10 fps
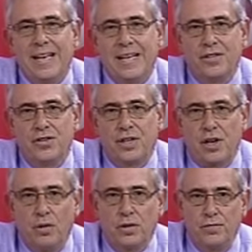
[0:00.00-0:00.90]
It's the
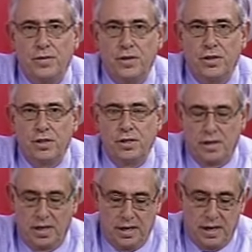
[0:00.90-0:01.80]
Colts version
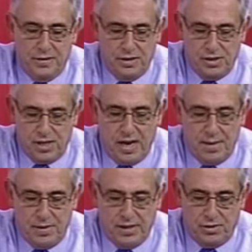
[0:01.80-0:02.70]
this
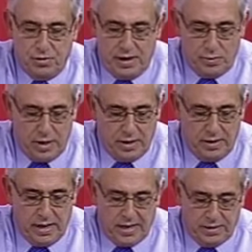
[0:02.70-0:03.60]
time, and it's Grade 1,
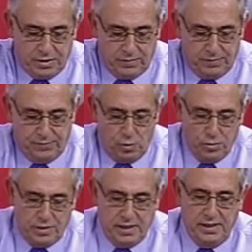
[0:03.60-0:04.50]
and it's over
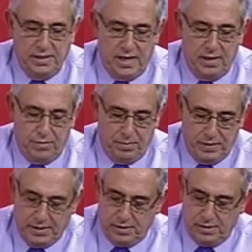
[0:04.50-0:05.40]
1,400
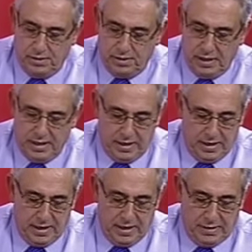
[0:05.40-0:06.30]
meters.
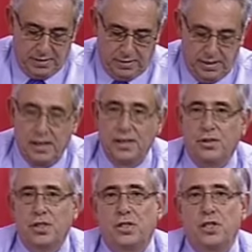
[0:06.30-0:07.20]
And
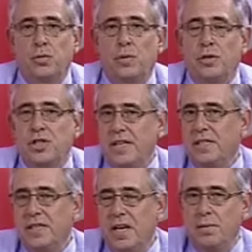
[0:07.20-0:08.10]
just as we were
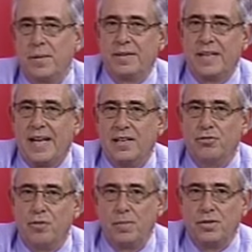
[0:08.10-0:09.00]
chatting now about the Alan
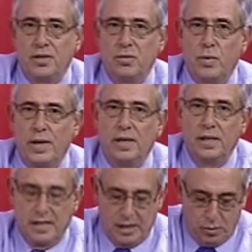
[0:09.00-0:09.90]
Robertson winner,
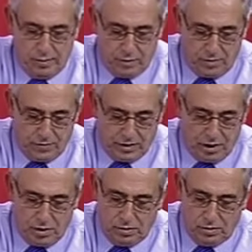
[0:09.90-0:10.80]
we've got the
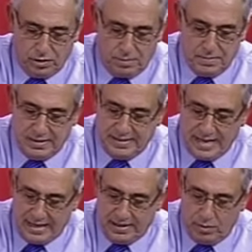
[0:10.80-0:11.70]
gold
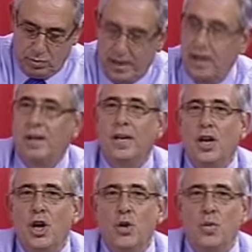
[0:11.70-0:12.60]
medallion winner,
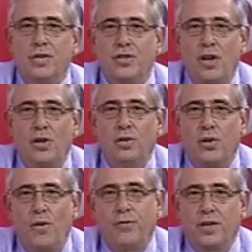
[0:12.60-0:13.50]
who was sold
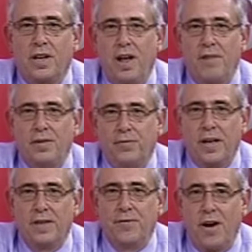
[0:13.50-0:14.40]
off the
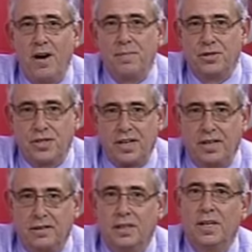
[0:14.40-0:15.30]
Klavervlei farm
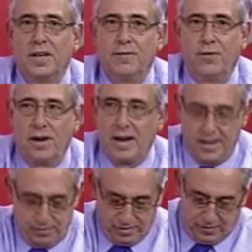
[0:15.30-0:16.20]
sale for
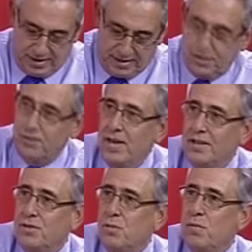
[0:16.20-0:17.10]
100,000 rand.
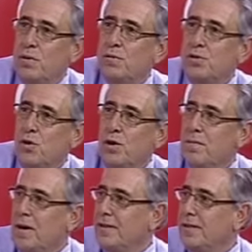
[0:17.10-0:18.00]
So when we were talking
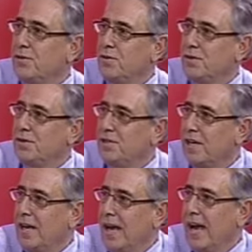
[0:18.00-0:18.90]
about these horses
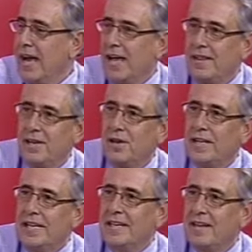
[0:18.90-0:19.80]
that are
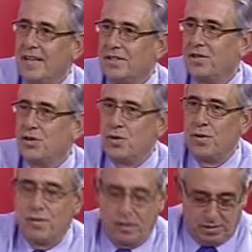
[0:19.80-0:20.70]
leading lights as
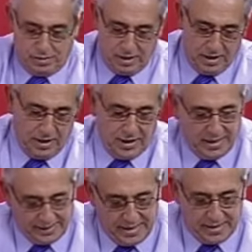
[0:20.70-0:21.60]
2-year-olds,
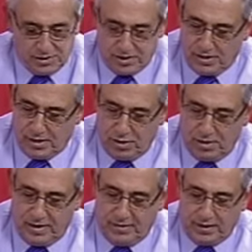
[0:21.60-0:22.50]
again, as I said
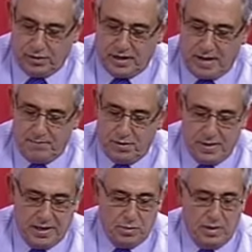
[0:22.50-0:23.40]
earlier, they could come from
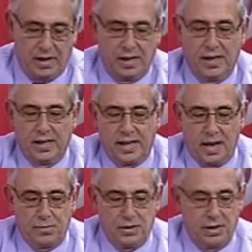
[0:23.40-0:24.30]
anywhere.
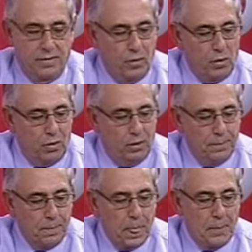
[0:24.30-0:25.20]
Captain of all,
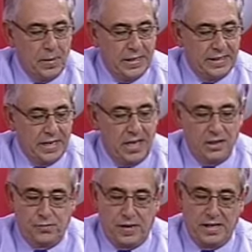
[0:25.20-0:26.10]
but he
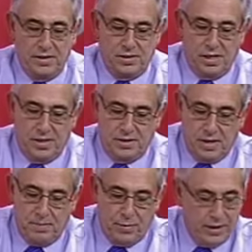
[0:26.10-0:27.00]
does face
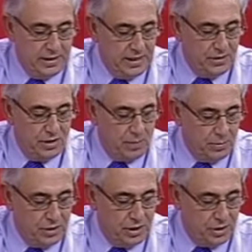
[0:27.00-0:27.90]
some pretty decent
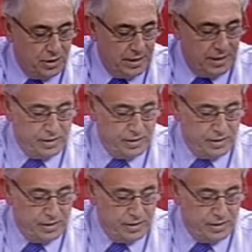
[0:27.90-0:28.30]
opposition here.